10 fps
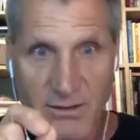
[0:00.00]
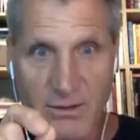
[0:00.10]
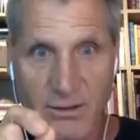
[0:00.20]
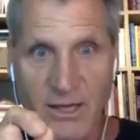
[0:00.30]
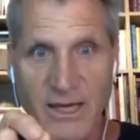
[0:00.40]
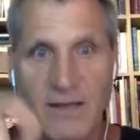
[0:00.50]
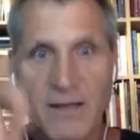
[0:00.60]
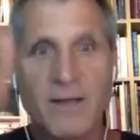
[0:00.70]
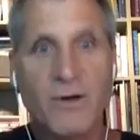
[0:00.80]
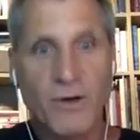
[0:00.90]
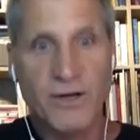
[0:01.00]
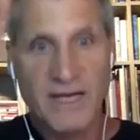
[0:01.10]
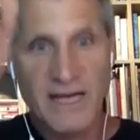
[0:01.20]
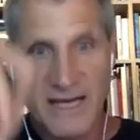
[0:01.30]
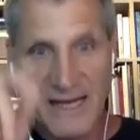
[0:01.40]
okay, on
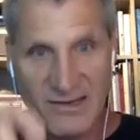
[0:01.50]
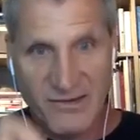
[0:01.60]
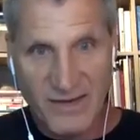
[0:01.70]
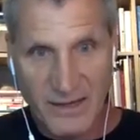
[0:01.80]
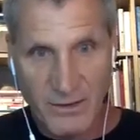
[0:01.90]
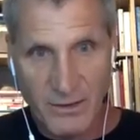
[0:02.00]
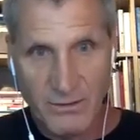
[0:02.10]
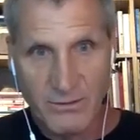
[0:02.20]
that exhale.